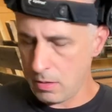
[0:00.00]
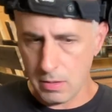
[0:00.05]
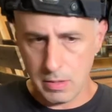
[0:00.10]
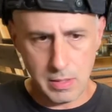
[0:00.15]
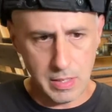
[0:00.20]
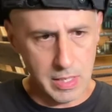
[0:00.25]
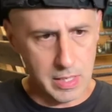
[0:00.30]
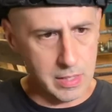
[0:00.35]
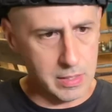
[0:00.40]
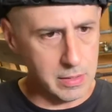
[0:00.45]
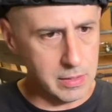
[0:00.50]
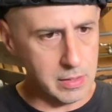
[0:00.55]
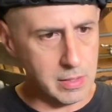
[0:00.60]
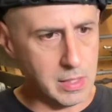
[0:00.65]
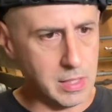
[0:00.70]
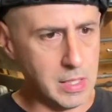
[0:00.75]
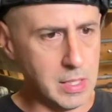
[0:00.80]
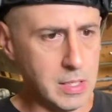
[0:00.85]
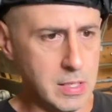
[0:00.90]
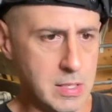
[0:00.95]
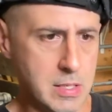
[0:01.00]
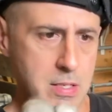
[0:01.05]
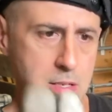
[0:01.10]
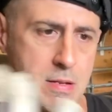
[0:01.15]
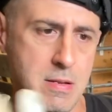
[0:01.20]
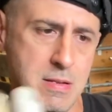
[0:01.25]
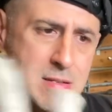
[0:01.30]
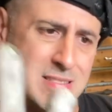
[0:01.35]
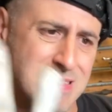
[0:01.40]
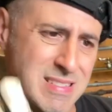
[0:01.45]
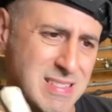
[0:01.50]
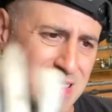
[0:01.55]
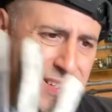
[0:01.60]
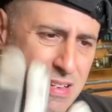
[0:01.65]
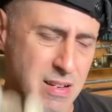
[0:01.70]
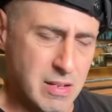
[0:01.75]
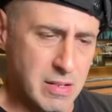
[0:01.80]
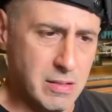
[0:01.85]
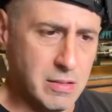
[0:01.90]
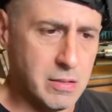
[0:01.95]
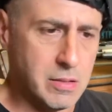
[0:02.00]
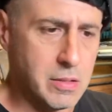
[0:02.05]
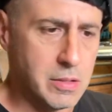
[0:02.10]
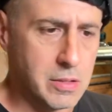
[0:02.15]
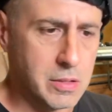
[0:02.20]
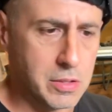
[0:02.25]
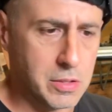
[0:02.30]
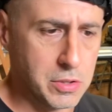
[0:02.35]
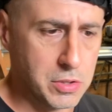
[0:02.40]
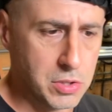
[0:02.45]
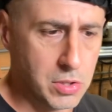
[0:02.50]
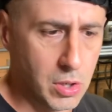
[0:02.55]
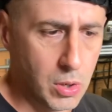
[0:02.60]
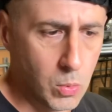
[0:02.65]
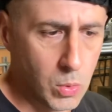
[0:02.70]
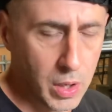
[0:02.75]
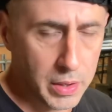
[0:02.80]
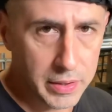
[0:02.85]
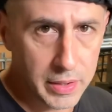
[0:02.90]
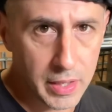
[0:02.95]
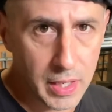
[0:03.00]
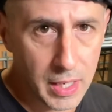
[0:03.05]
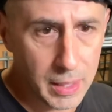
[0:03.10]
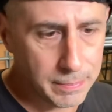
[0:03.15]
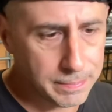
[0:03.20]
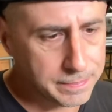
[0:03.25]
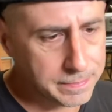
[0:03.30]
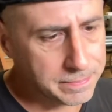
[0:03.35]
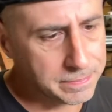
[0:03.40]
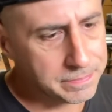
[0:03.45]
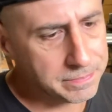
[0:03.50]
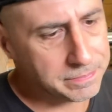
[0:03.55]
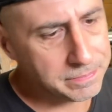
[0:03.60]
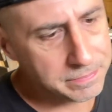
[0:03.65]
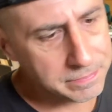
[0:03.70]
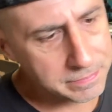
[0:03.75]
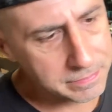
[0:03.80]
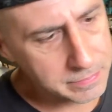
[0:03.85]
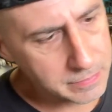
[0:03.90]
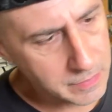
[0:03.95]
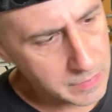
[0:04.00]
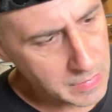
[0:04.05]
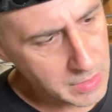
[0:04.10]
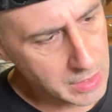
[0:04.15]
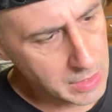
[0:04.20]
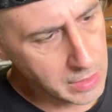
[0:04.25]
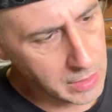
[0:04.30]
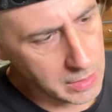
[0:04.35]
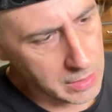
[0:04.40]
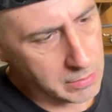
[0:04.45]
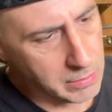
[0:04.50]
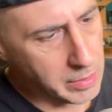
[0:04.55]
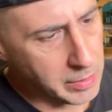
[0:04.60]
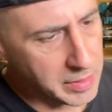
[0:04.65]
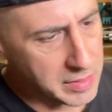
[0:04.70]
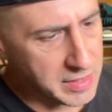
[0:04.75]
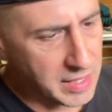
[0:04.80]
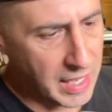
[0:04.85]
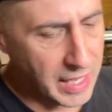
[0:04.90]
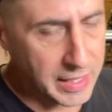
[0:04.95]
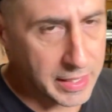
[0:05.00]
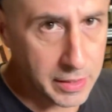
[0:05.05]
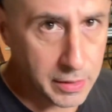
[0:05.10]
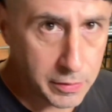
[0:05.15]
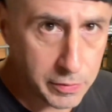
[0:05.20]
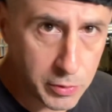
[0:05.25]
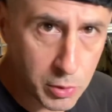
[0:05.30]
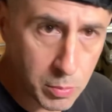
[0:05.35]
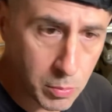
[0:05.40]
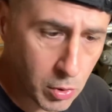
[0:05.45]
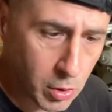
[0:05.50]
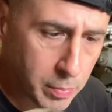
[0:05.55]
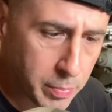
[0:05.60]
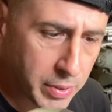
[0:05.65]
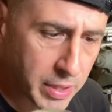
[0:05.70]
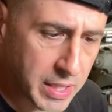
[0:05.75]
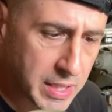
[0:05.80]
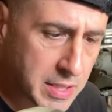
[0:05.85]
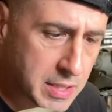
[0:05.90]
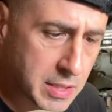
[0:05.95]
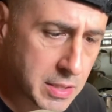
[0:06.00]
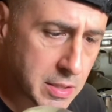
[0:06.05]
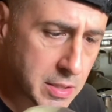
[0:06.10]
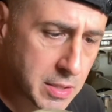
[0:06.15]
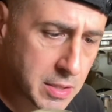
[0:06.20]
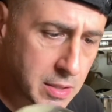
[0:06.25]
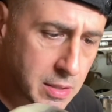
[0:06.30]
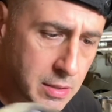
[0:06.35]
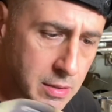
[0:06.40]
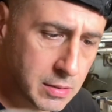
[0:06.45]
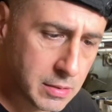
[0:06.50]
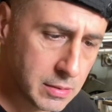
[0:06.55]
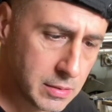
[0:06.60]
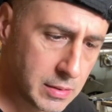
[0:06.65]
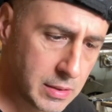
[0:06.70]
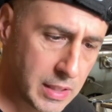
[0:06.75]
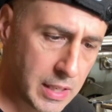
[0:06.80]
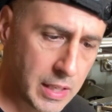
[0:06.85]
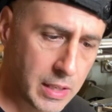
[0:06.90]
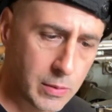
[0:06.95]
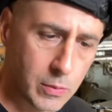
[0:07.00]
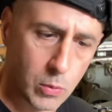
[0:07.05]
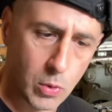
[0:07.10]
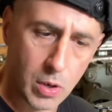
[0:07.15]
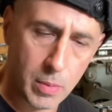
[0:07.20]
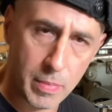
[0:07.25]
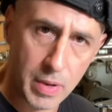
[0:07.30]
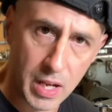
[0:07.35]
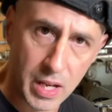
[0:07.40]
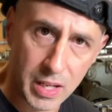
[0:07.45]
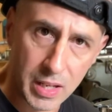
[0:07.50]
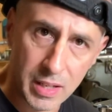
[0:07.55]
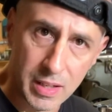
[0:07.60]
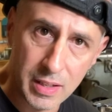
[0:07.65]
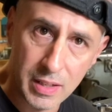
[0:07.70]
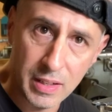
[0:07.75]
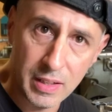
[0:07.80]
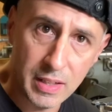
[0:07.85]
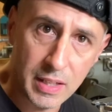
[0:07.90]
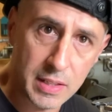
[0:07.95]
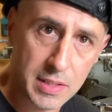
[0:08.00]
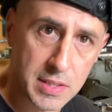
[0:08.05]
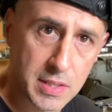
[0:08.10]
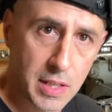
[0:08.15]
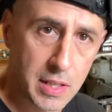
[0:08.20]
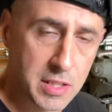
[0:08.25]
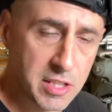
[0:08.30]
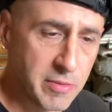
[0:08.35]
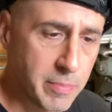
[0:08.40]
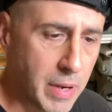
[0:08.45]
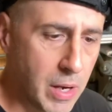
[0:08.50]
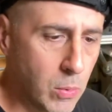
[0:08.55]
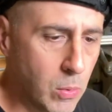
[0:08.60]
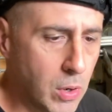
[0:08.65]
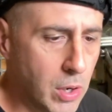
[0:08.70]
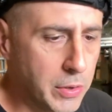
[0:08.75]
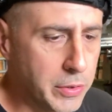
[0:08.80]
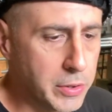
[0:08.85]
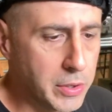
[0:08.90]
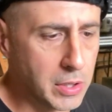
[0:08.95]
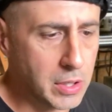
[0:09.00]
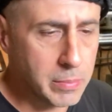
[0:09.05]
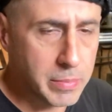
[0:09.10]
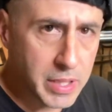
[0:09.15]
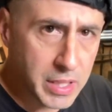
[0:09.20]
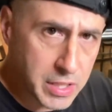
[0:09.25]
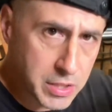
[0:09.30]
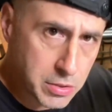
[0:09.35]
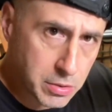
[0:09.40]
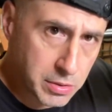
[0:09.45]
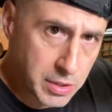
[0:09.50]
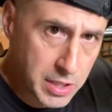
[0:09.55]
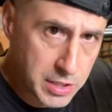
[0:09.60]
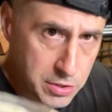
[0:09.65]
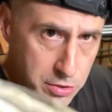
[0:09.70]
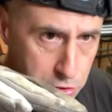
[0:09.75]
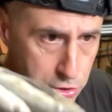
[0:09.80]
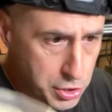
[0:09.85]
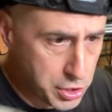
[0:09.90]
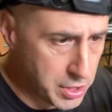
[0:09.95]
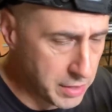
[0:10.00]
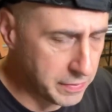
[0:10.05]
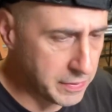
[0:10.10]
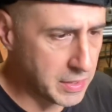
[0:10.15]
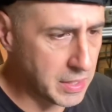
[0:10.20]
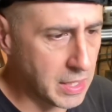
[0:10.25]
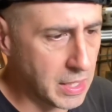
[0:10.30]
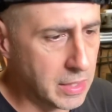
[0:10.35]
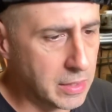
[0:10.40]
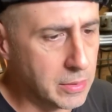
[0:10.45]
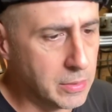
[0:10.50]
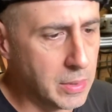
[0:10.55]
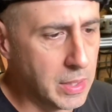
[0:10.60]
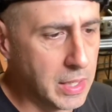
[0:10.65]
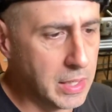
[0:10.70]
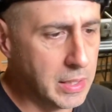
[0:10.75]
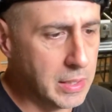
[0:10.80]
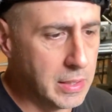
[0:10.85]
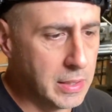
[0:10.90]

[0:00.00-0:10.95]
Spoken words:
And just gonna start welding it up. I'm gonna tack it in a few more places, kind of where my extents of my weld are gonna be, so it doesn't shift the other way.